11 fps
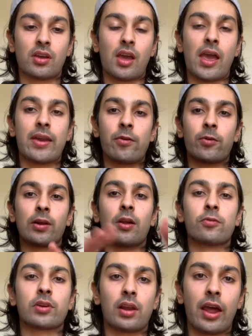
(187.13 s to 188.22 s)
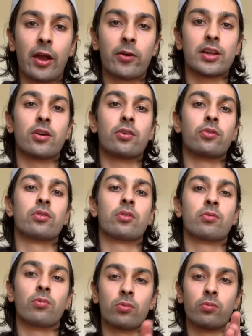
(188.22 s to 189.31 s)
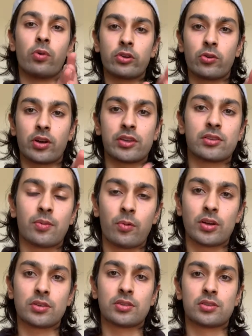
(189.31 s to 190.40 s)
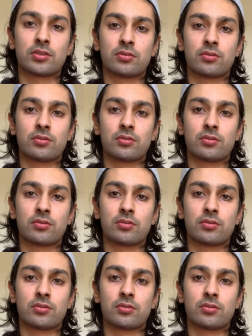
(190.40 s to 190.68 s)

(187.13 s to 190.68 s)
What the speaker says: and having a lot of clarity on what your customer wants.